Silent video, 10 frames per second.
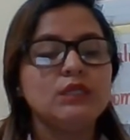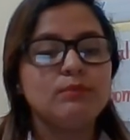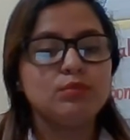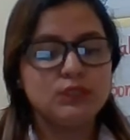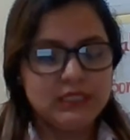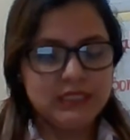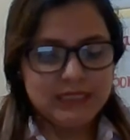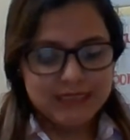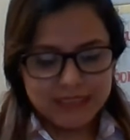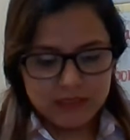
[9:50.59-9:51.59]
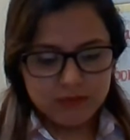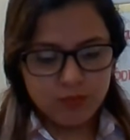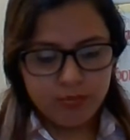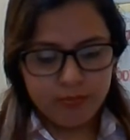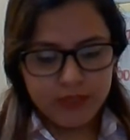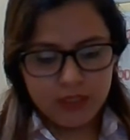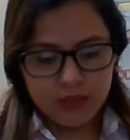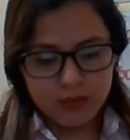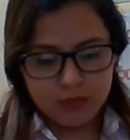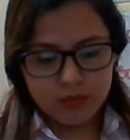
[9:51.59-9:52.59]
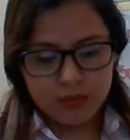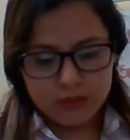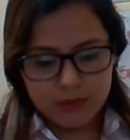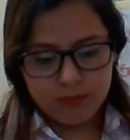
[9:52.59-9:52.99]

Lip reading: the positive is because